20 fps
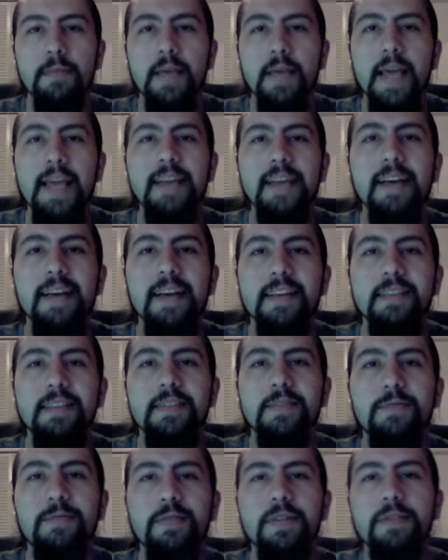Hey
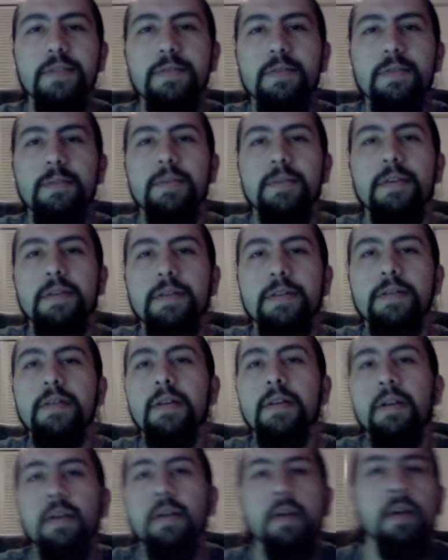guys, Philly Filmer here.
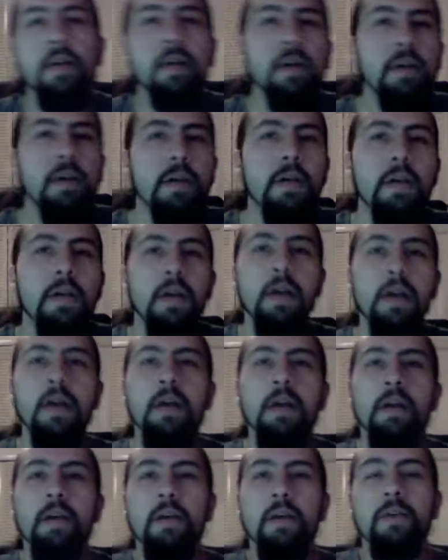
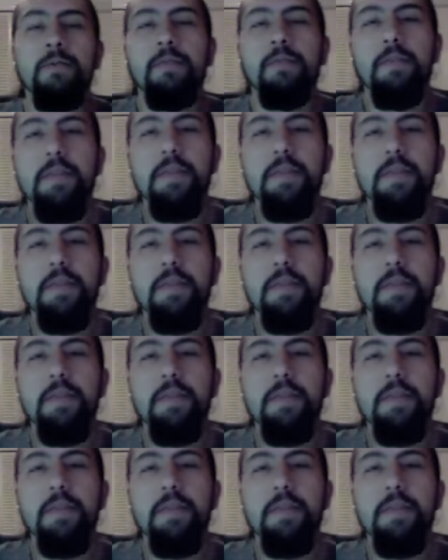For